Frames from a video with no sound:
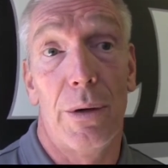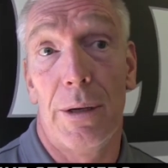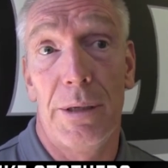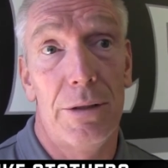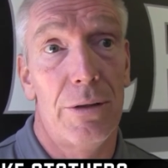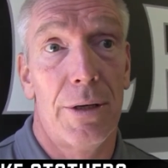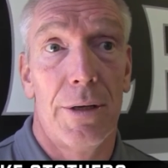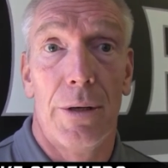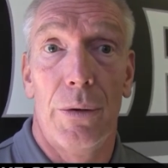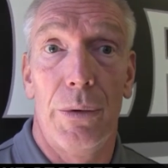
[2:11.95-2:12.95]
I mean,
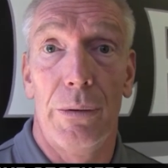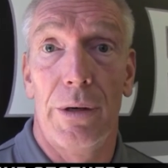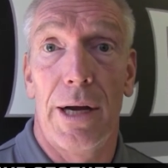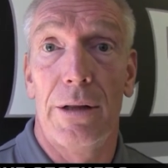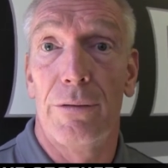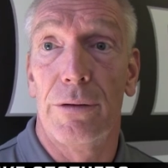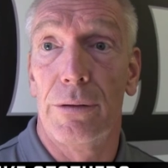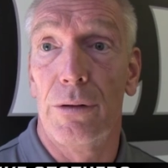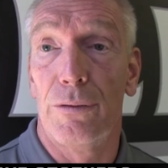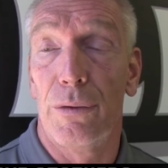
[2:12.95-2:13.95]
we were had the
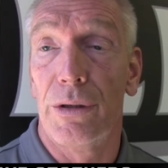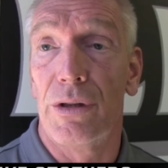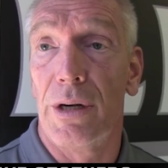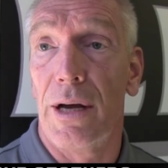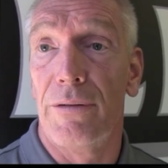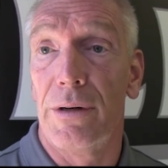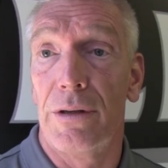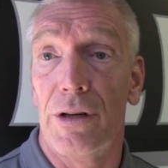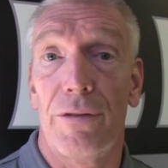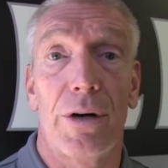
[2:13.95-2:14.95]
good fortune of having
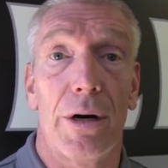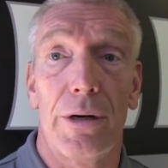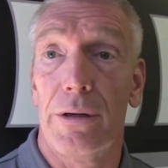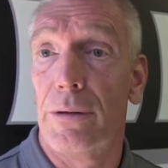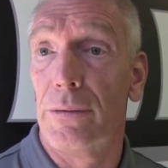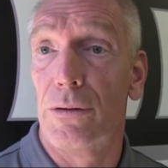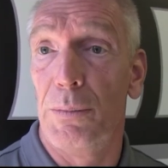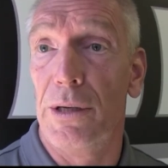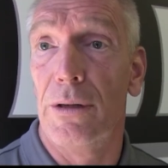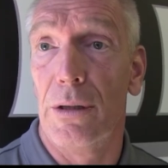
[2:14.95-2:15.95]
Jeff Carter
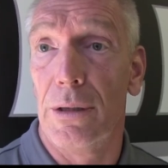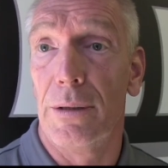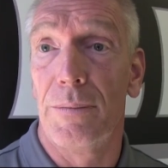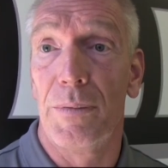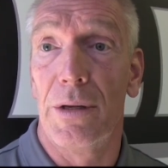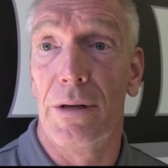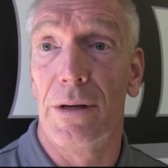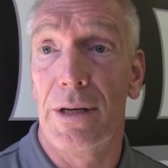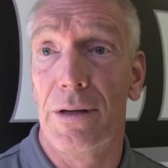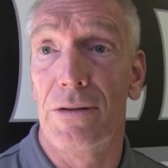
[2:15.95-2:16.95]
speak to
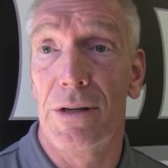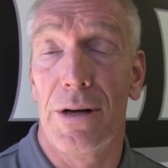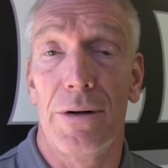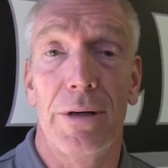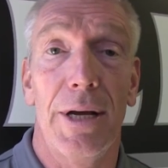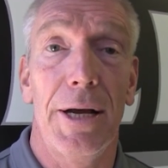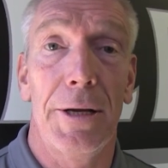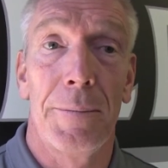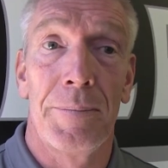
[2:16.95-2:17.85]
the kids the other day.